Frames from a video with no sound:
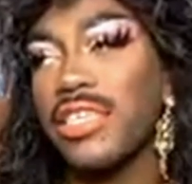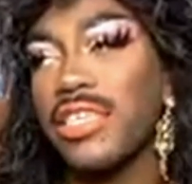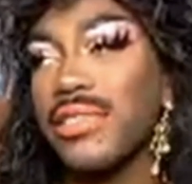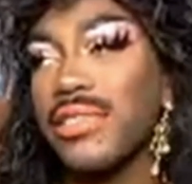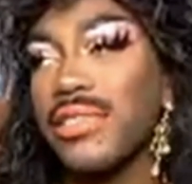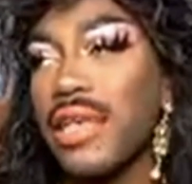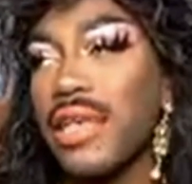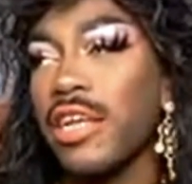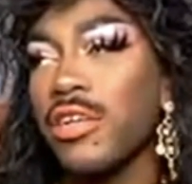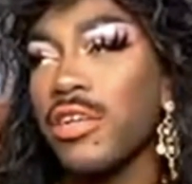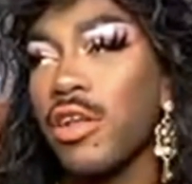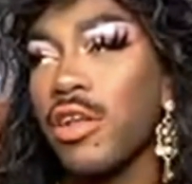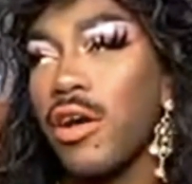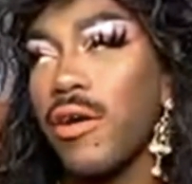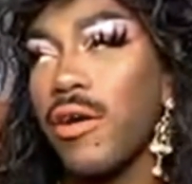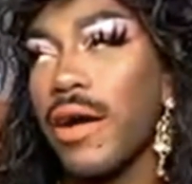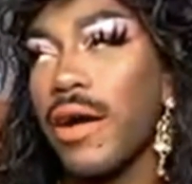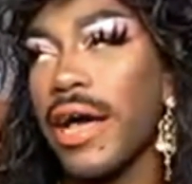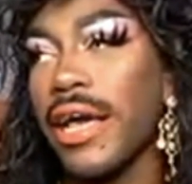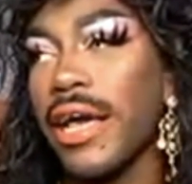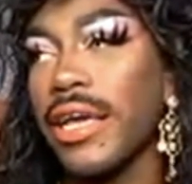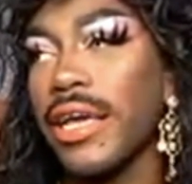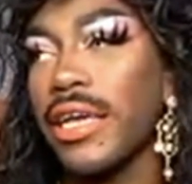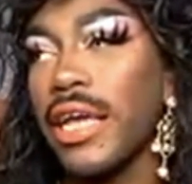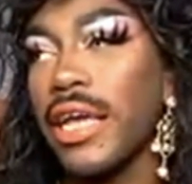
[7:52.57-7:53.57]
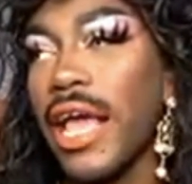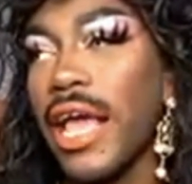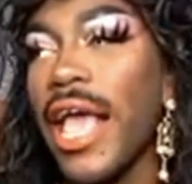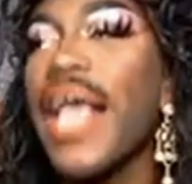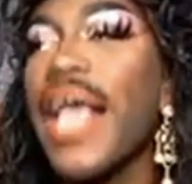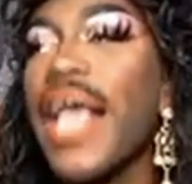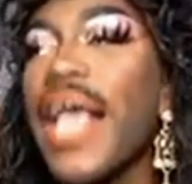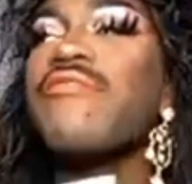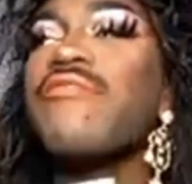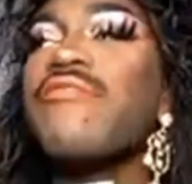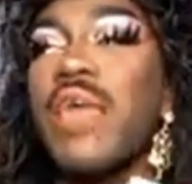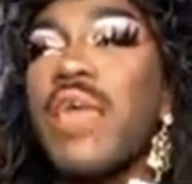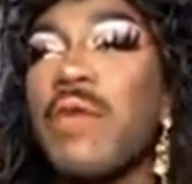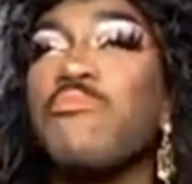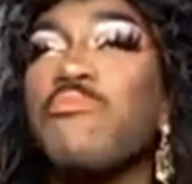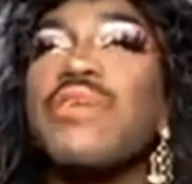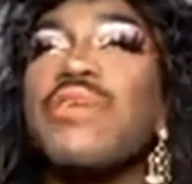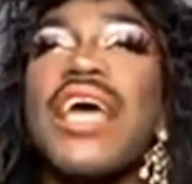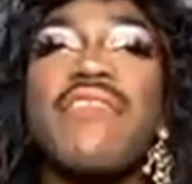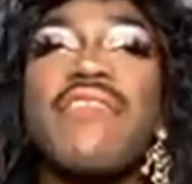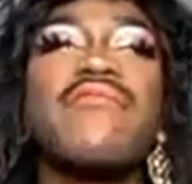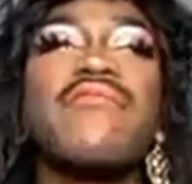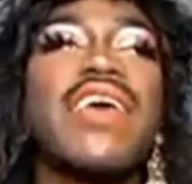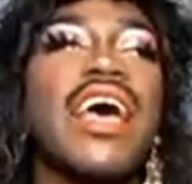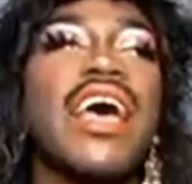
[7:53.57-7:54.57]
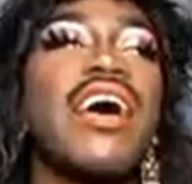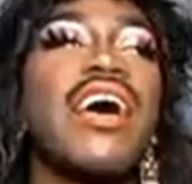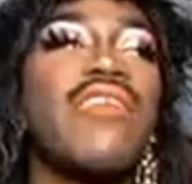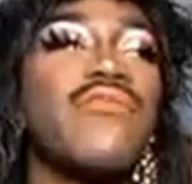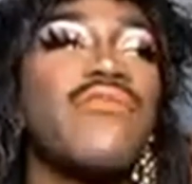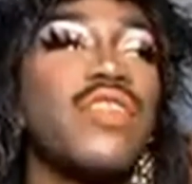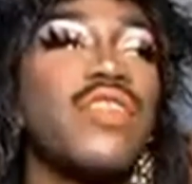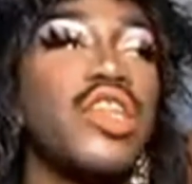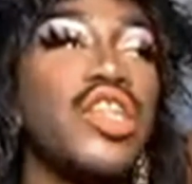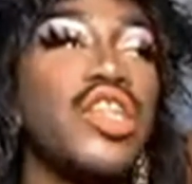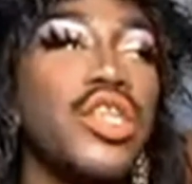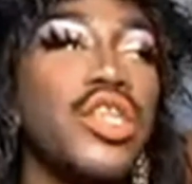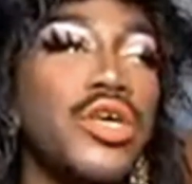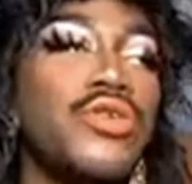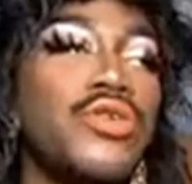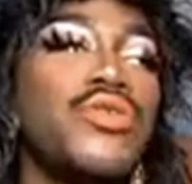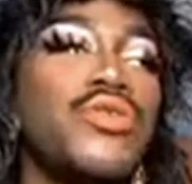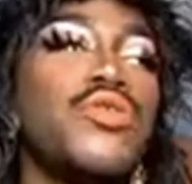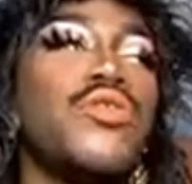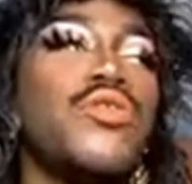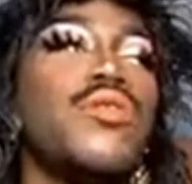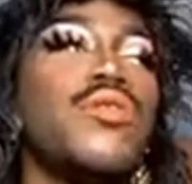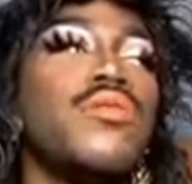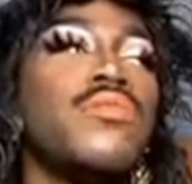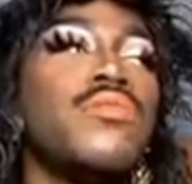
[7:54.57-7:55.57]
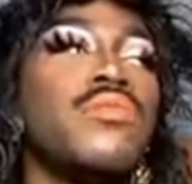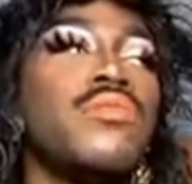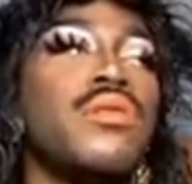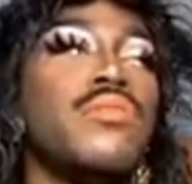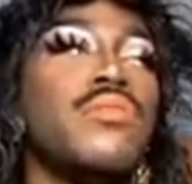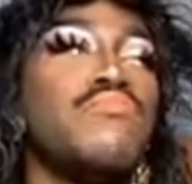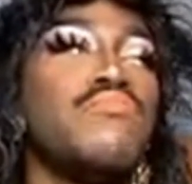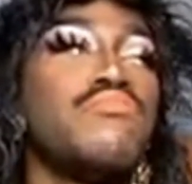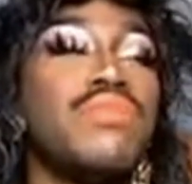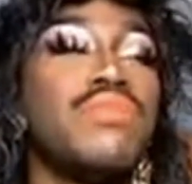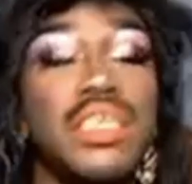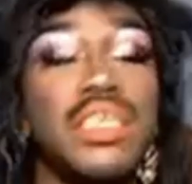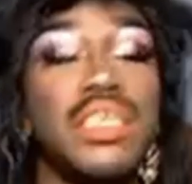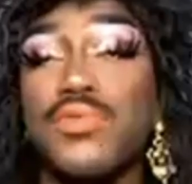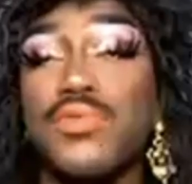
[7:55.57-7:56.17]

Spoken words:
And I hate that we have to have little